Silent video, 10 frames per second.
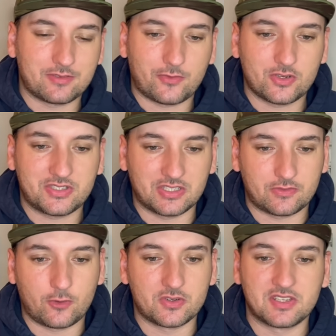first things
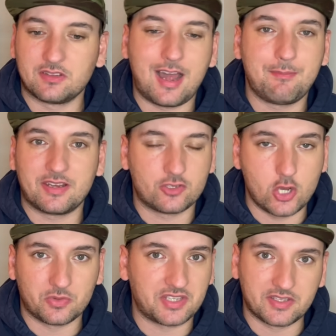first, this line makes
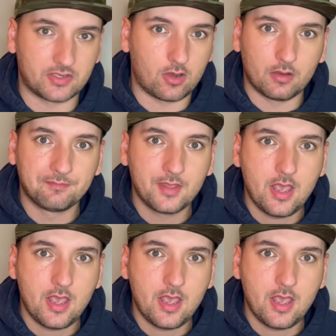no sense at all.